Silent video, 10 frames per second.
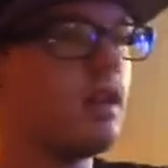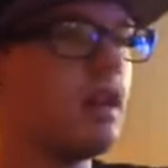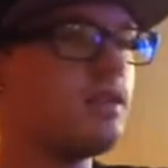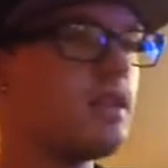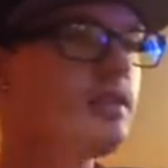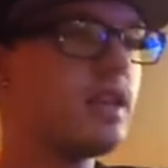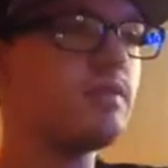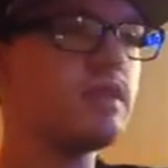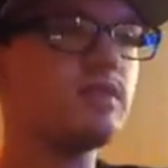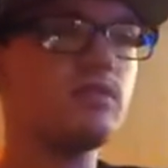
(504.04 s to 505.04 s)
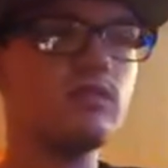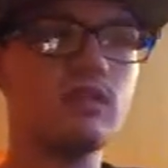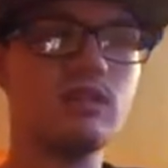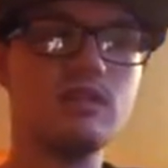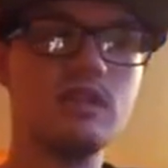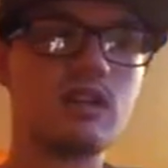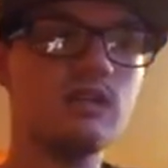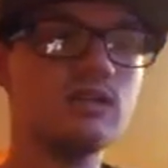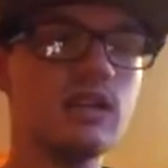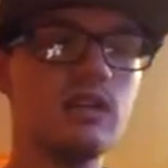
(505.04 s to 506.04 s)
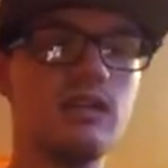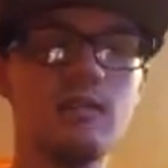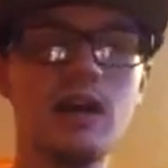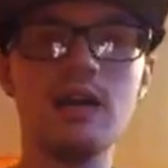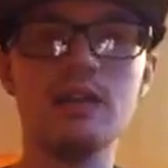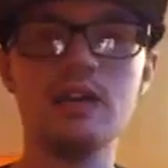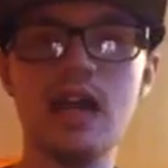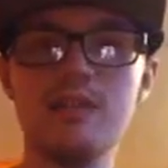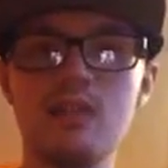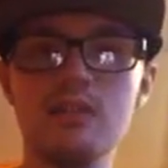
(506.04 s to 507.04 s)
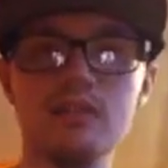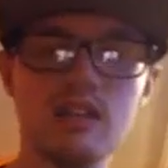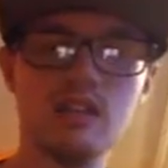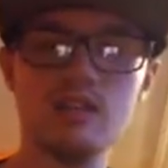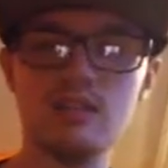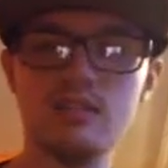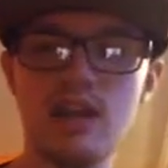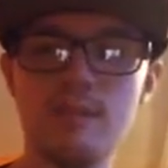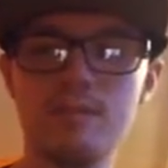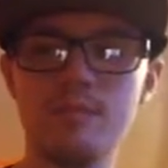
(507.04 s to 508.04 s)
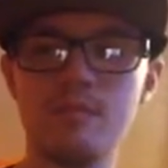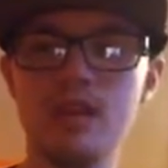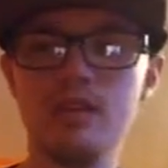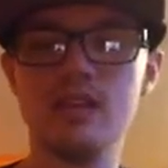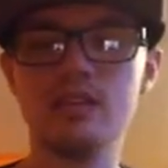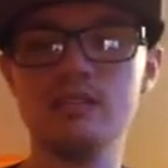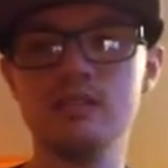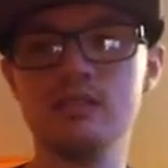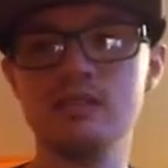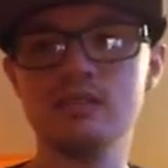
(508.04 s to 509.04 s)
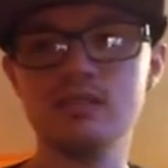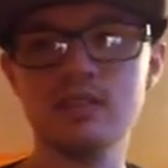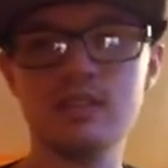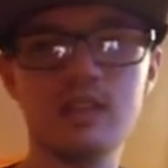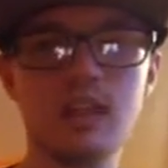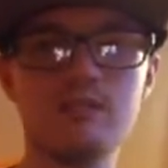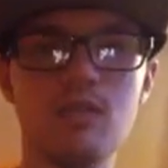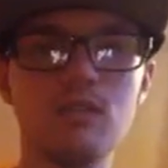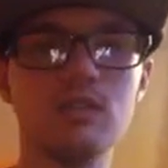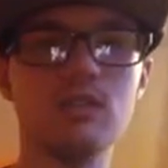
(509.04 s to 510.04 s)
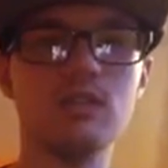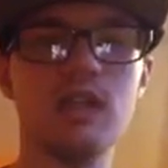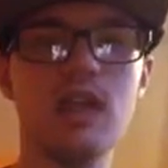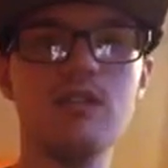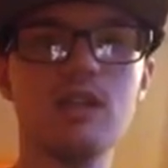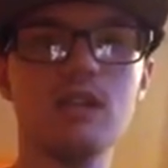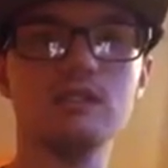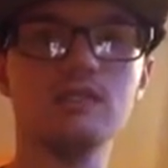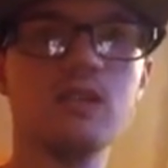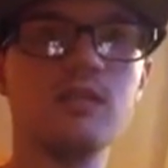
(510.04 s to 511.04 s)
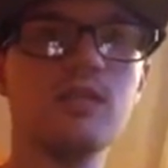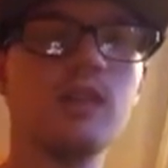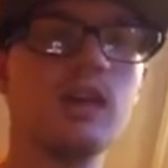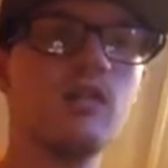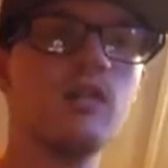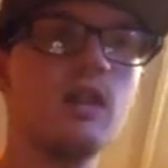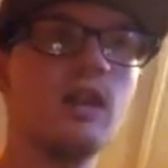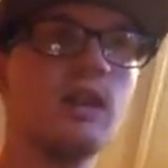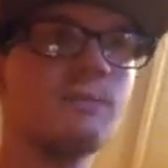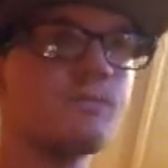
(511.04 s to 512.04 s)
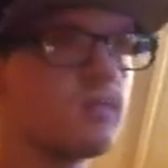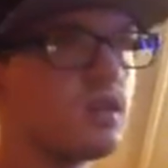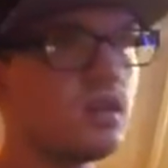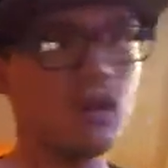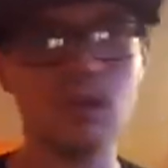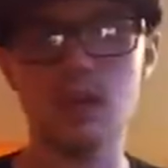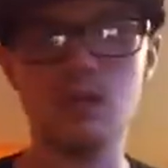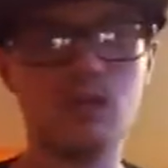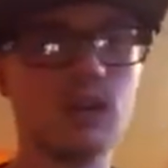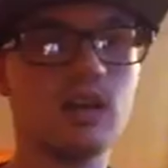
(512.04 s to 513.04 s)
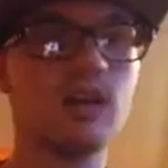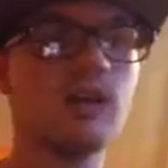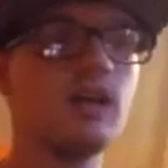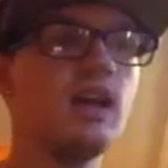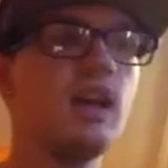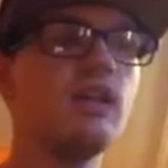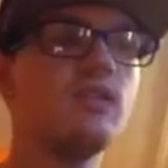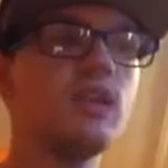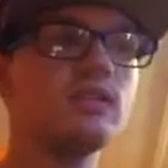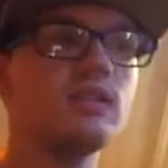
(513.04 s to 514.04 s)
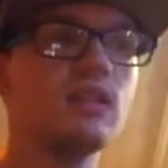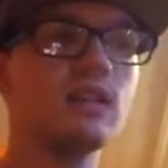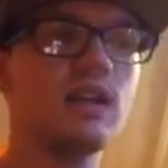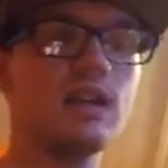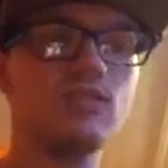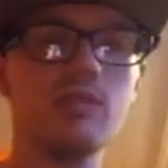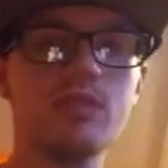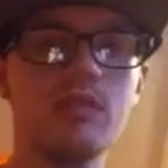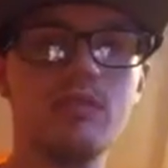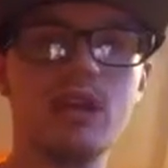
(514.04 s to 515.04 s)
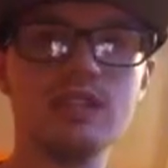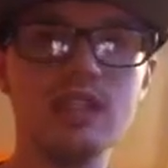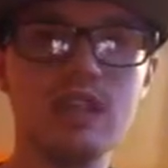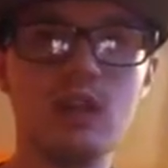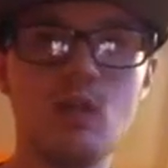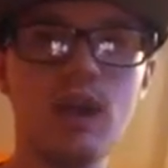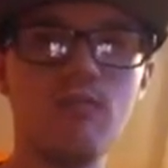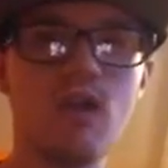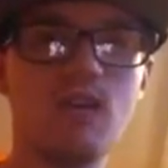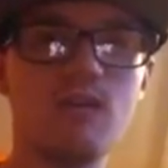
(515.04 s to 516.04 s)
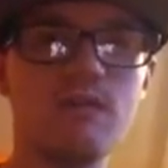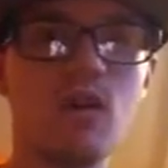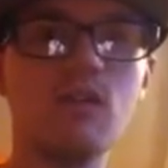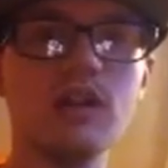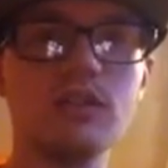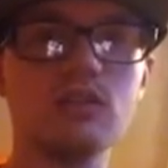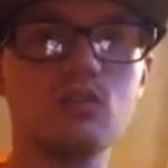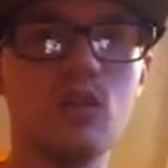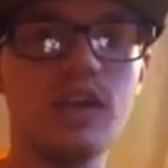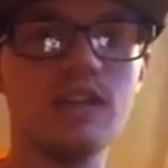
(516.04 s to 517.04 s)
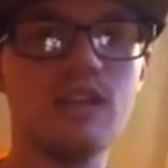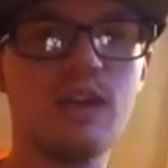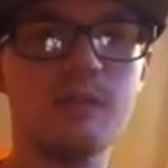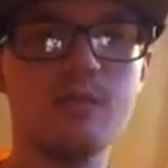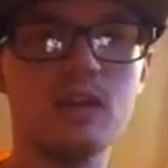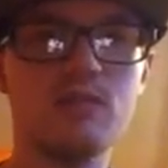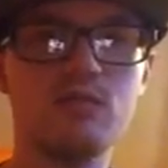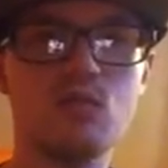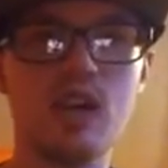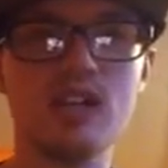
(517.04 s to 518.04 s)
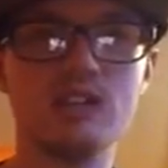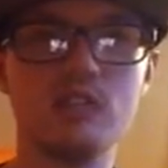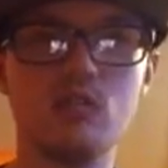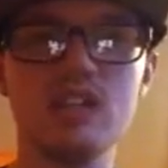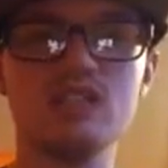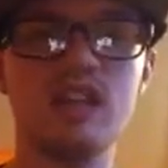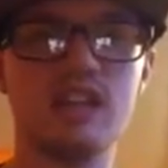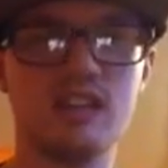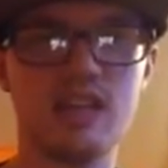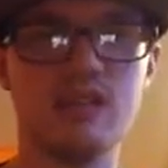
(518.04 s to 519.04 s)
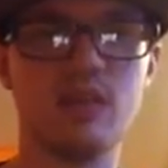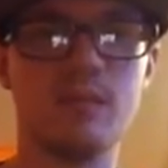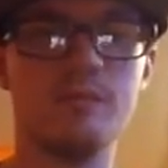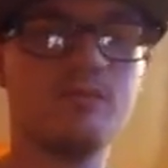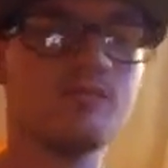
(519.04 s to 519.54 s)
and then Dave was and Sarah and Ava was still on the date, and then she got a phone call, and Ava got a call from Gary and whatnot. And then Sarah got interrupted by seeing the Wave Rider fall into 2018. They crash landed down there.